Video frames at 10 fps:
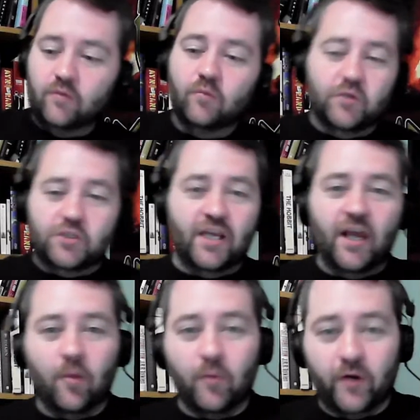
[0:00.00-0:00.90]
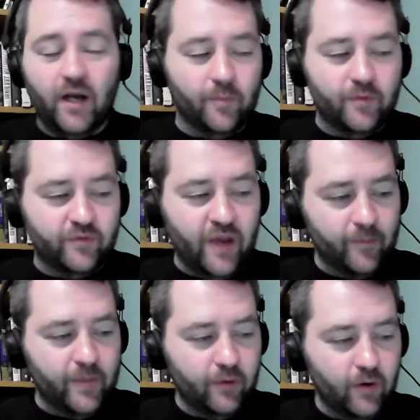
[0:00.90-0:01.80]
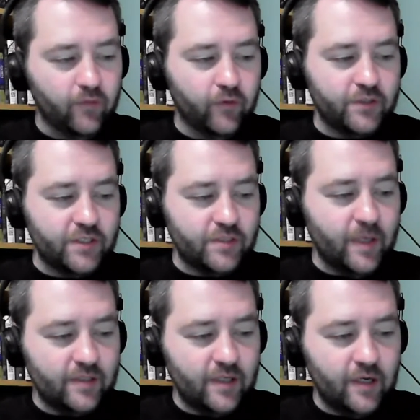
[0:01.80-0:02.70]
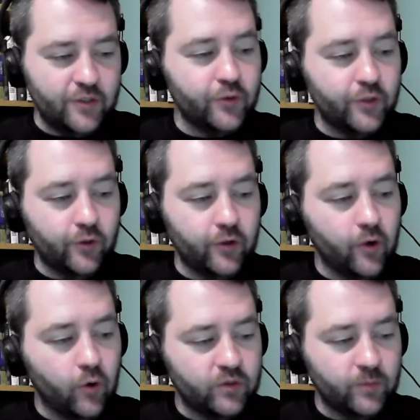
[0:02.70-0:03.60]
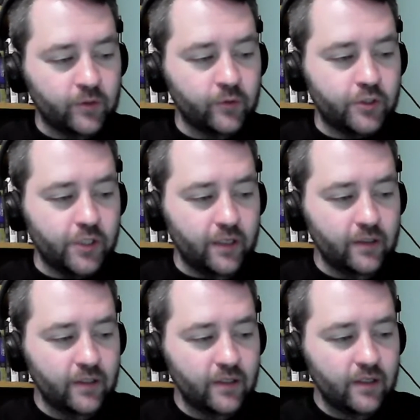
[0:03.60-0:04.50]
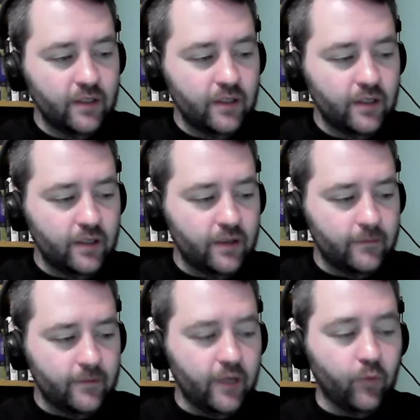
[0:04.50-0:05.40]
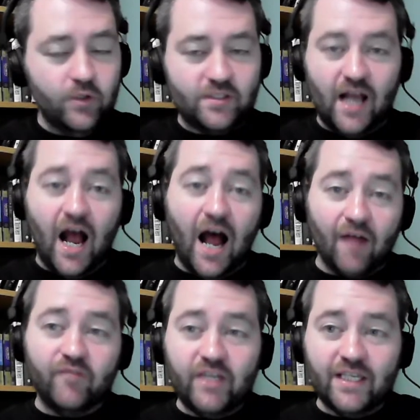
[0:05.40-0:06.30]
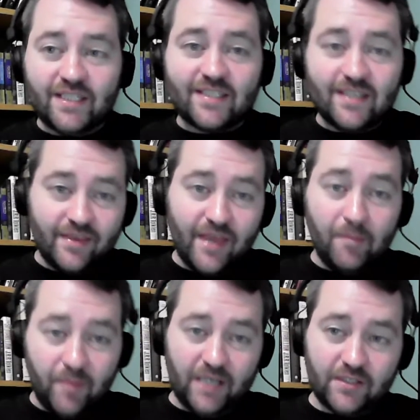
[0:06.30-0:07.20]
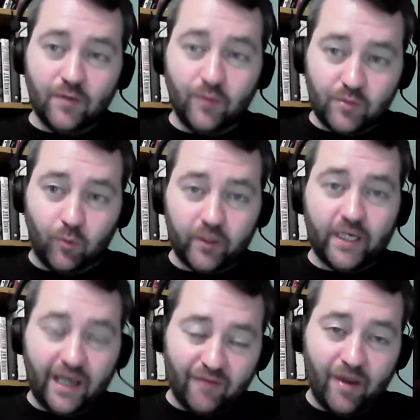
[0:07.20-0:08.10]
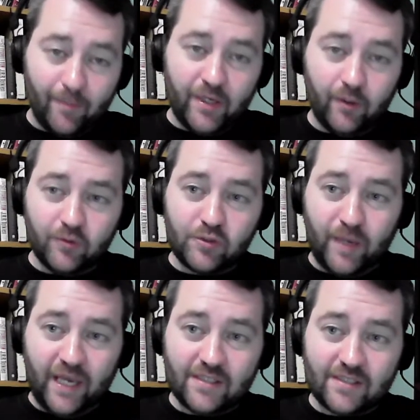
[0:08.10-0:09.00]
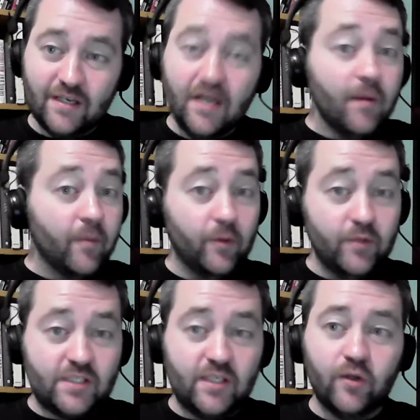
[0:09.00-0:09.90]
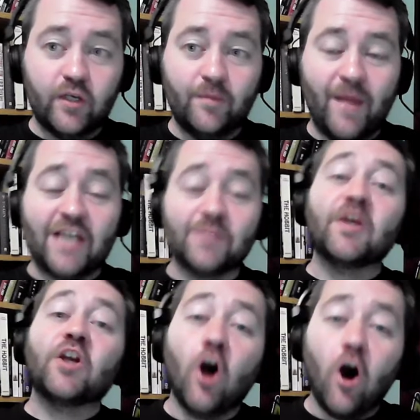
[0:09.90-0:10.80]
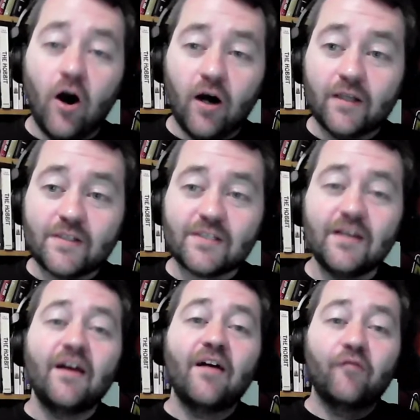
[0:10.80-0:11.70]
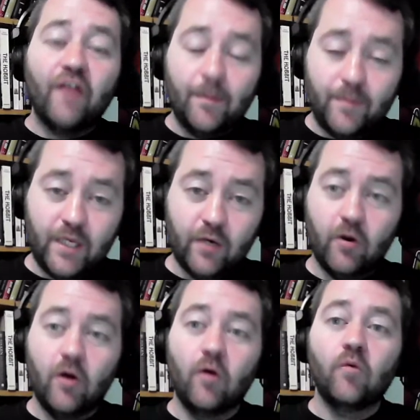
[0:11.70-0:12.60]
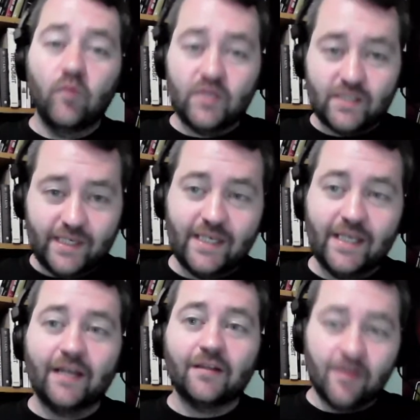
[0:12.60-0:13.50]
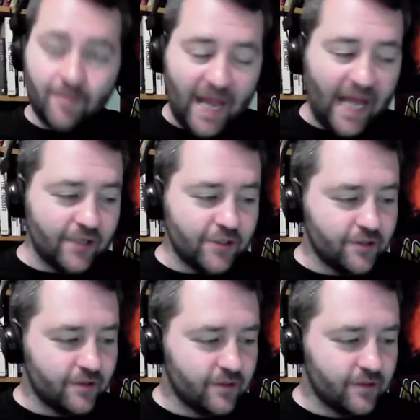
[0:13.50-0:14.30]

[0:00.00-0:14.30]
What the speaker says: which again I'll bring it up, is Vampiro versus Pentagon Jr. at Ultima Lucha. It was obvious that Penta was working at Vampiro's pace, but it was still a good match because Vampiro was leading the match.